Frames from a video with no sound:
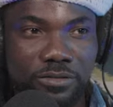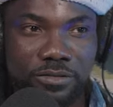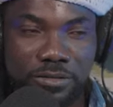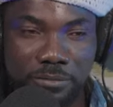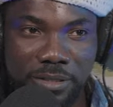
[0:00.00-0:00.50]

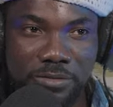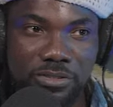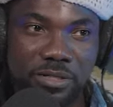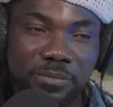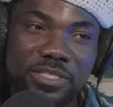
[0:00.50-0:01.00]
sometimes
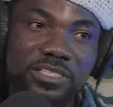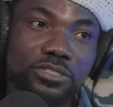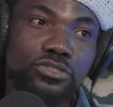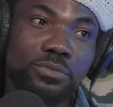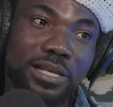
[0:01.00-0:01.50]
some things
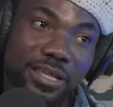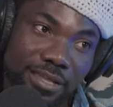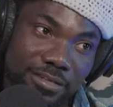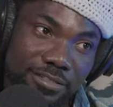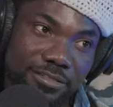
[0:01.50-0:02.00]
need to be
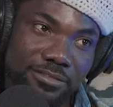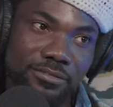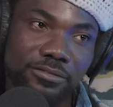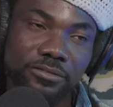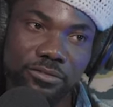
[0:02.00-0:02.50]
layered,
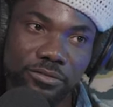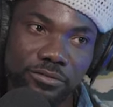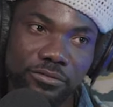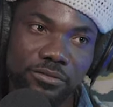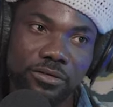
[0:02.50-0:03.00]
you
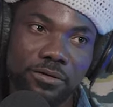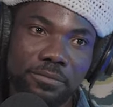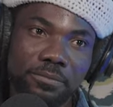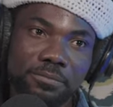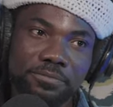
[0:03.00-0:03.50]
know.
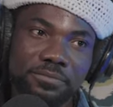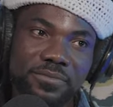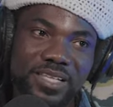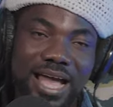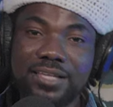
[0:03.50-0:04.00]

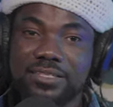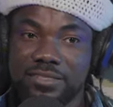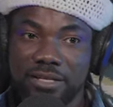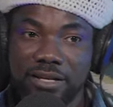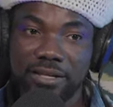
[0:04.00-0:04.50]
As a
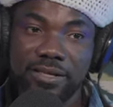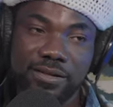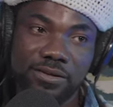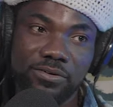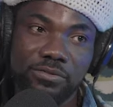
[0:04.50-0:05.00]
sinner in
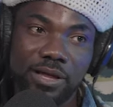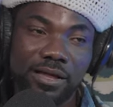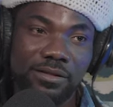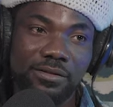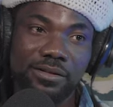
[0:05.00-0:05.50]
kind of
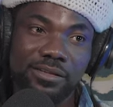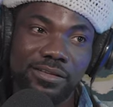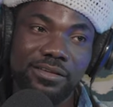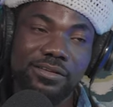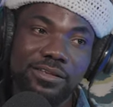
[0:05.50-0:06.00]

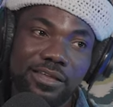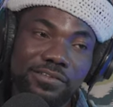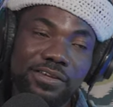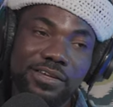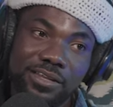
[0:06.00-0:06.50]
even
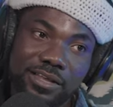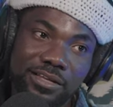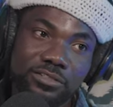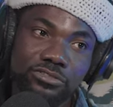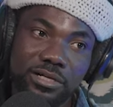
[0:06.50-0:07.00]
in
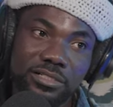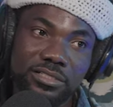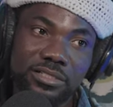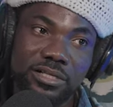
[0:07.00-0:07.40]
Akan tradition,